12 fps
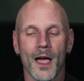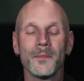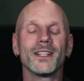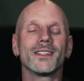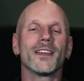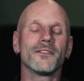I'm
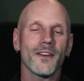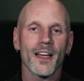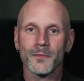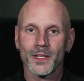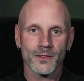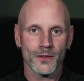going to take
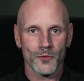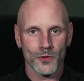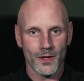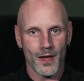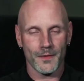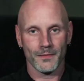5 minutes of
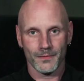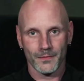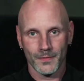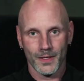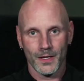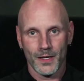your time.
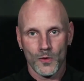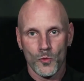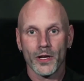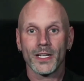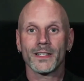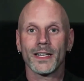
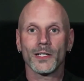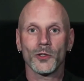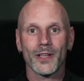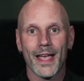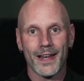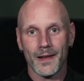We're going to take a
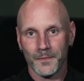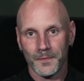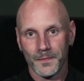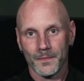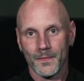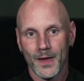look at it,
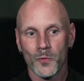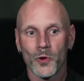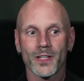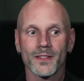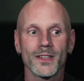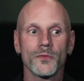and
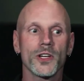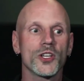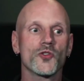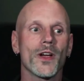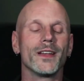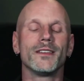we're going to see if we
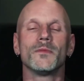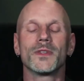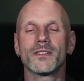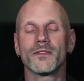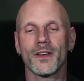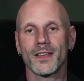can try and
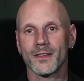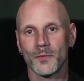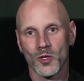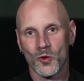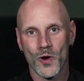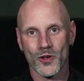demystify
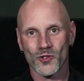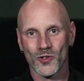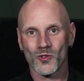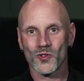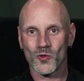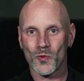some of the
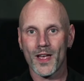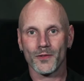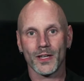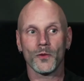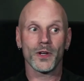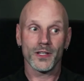questions
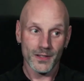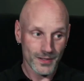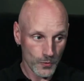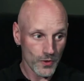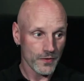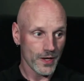surrounding what it
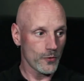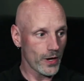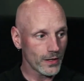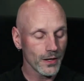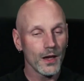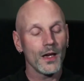is that we
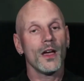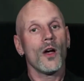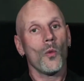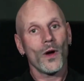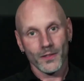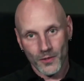federate,
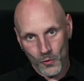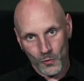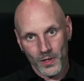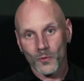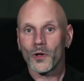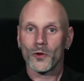what
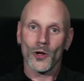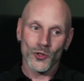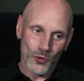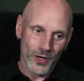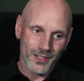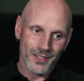don't we, what are our
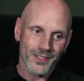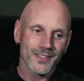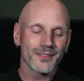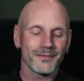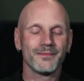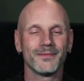
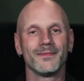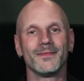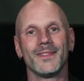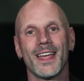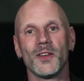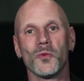choices,
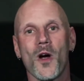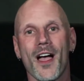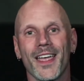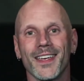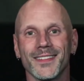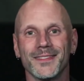and why.